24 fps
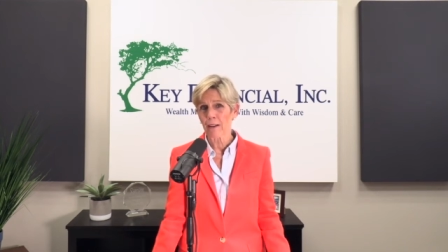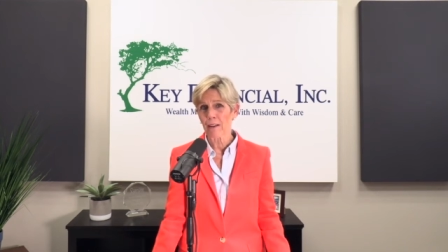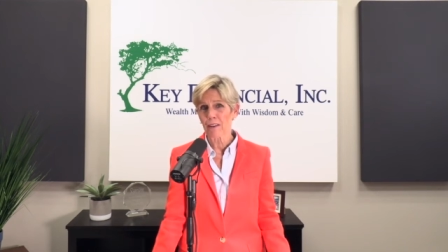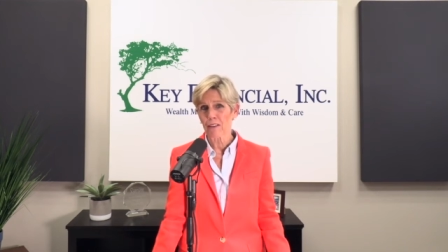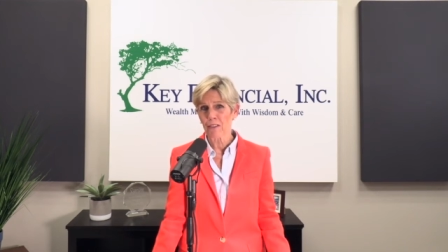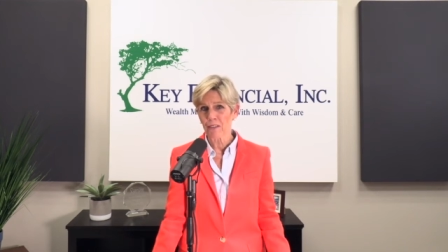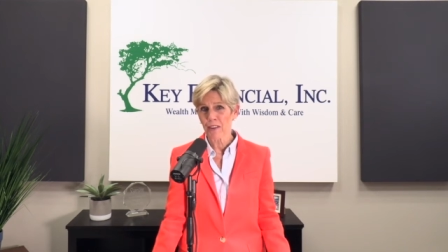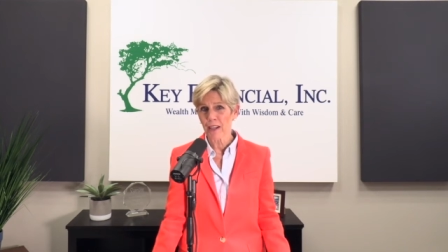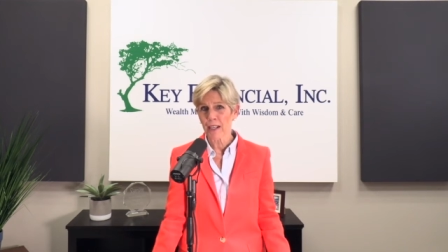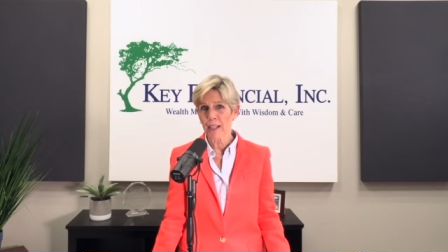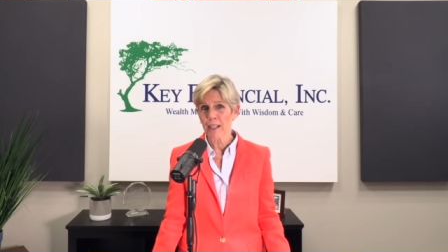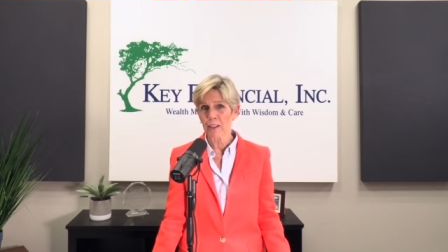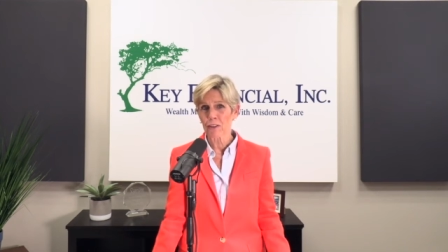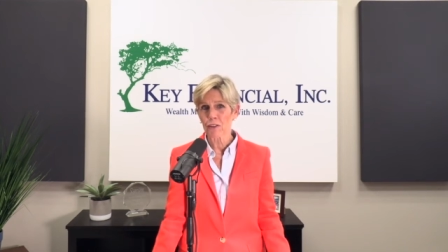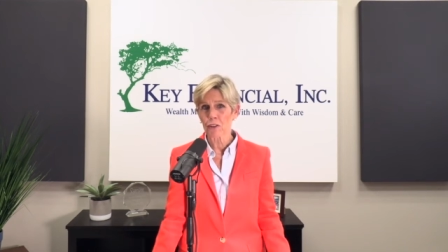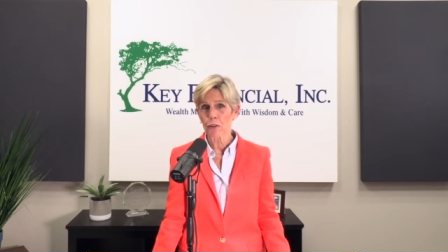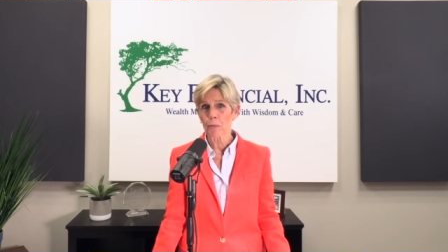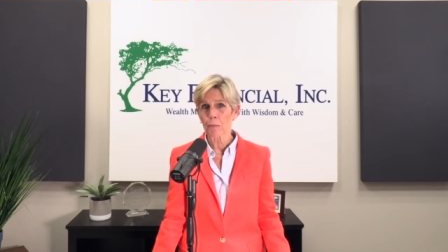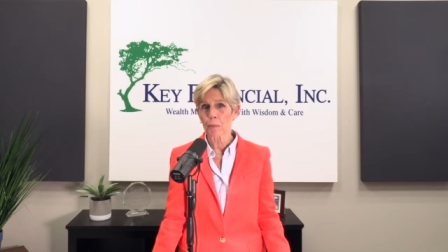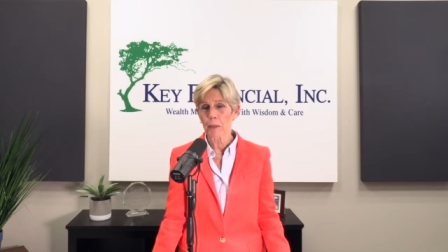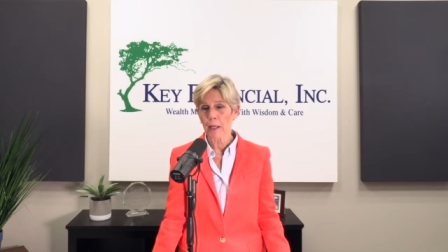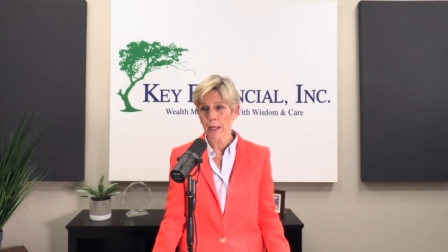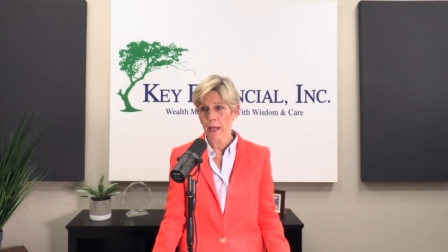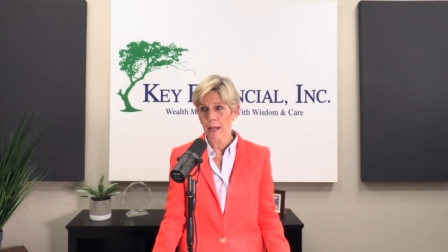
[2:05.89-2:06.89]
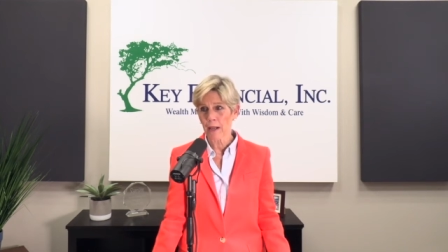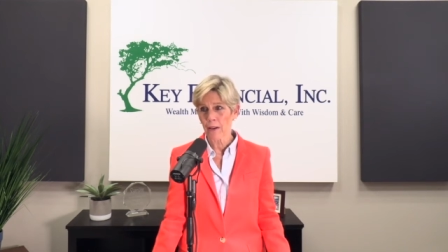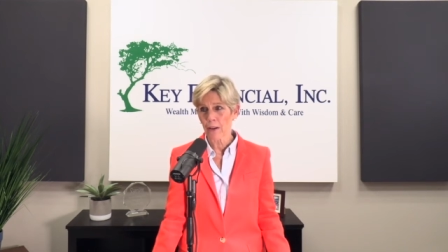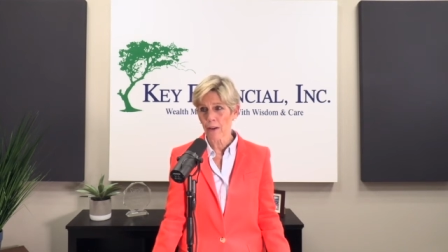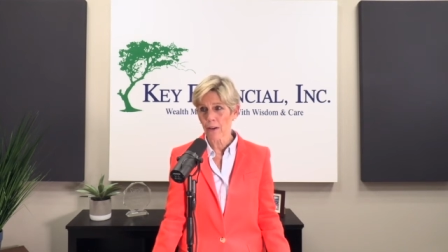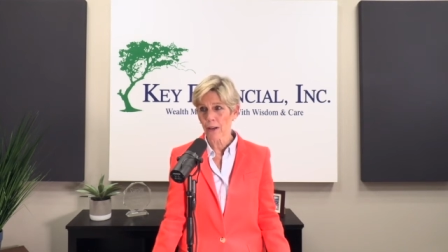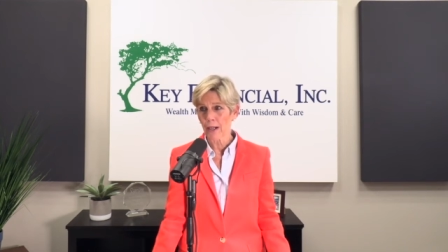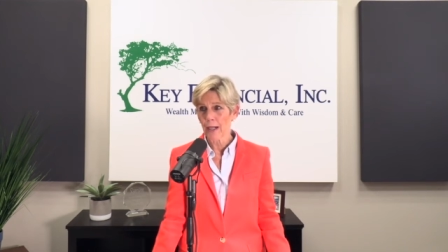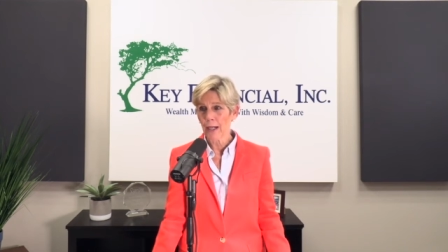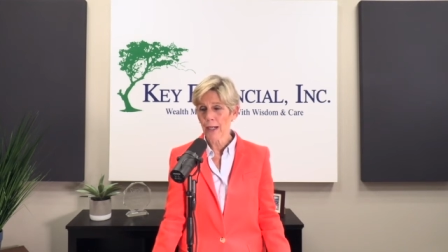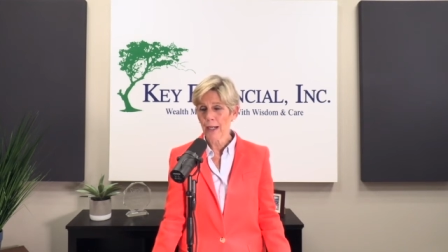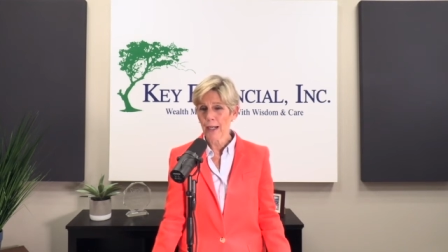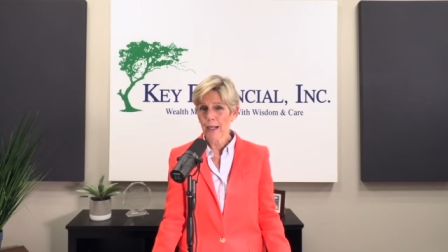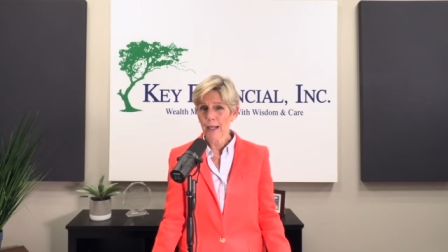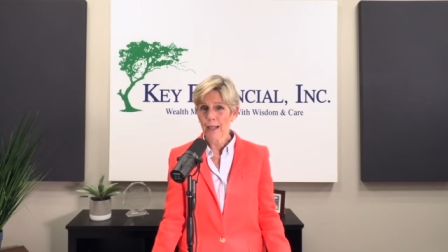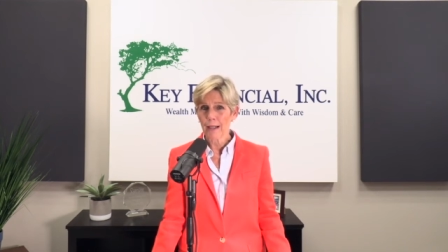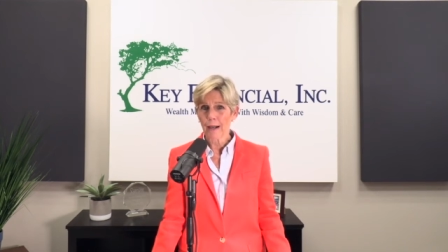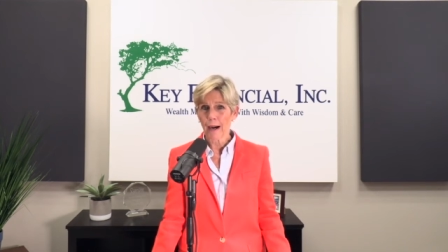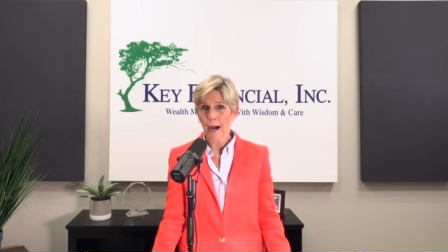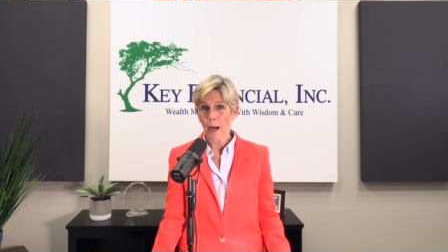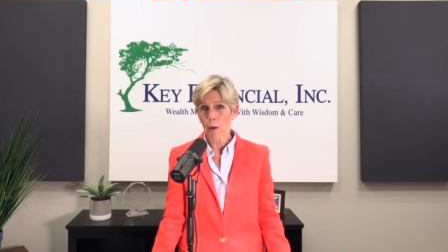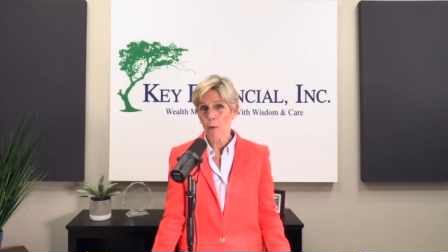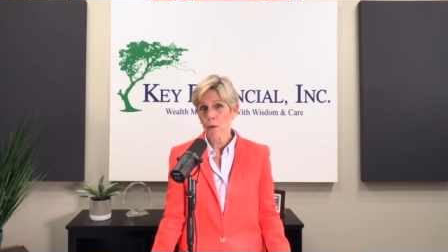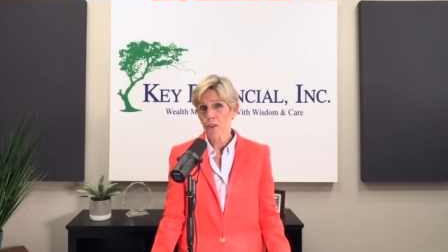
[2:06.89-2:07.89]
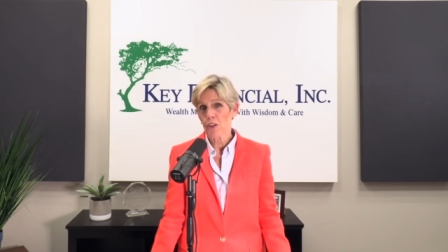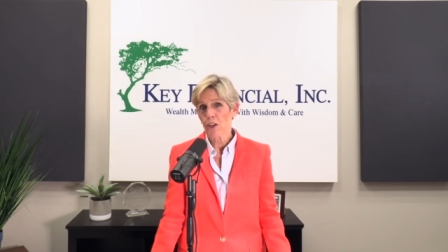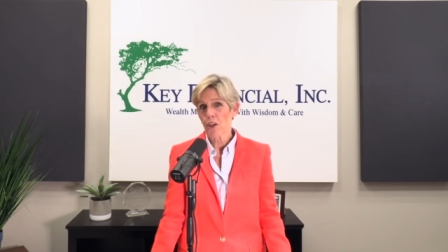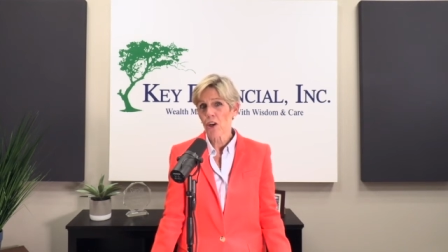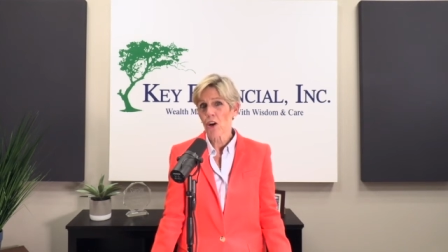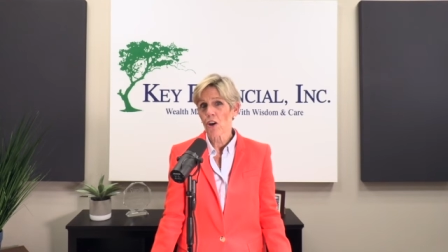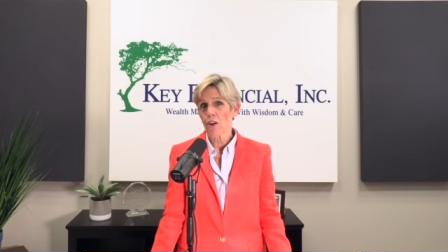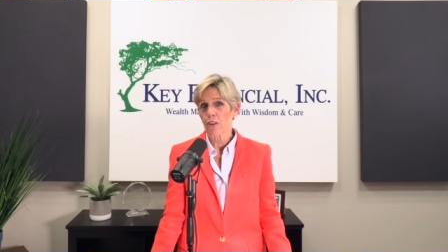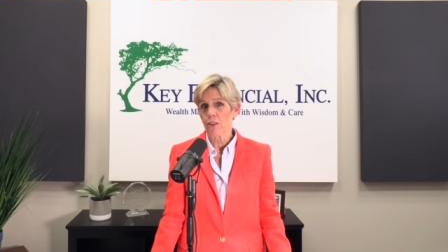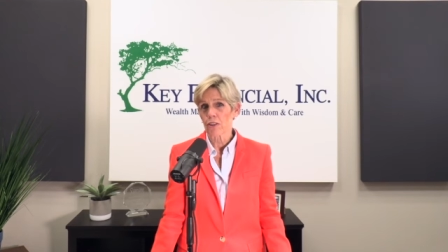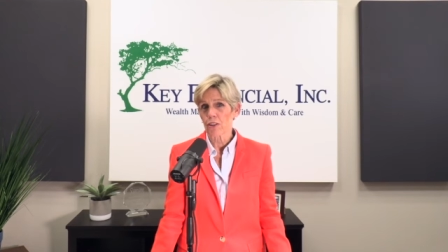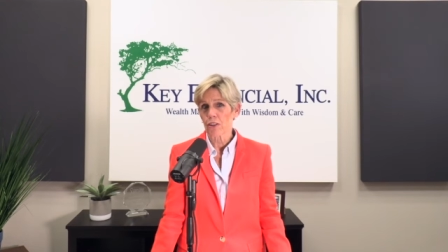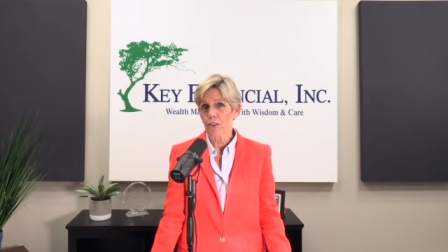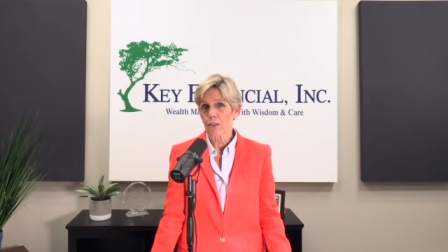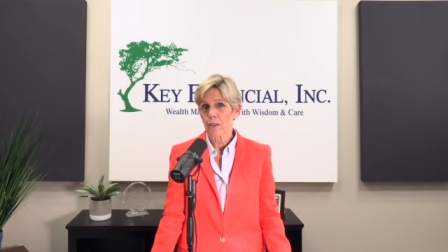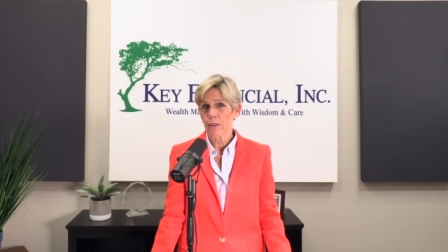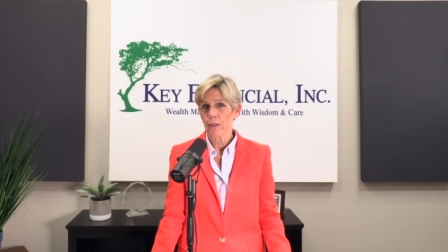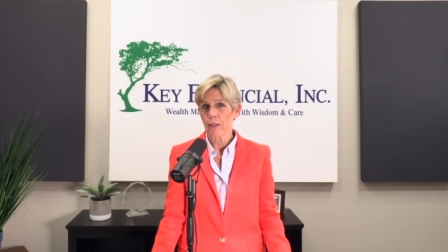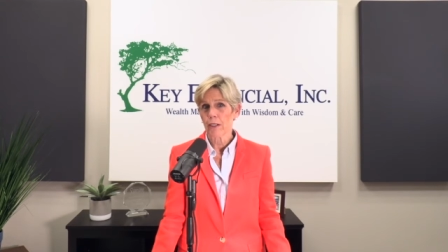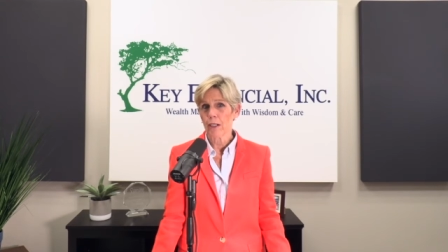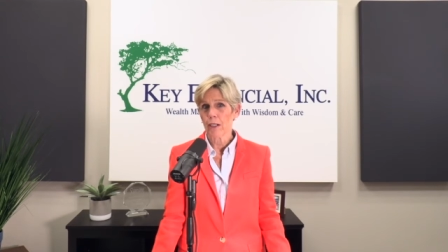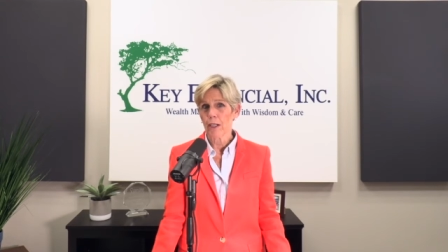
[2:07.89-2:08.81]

as a financial planner. I was a nurse.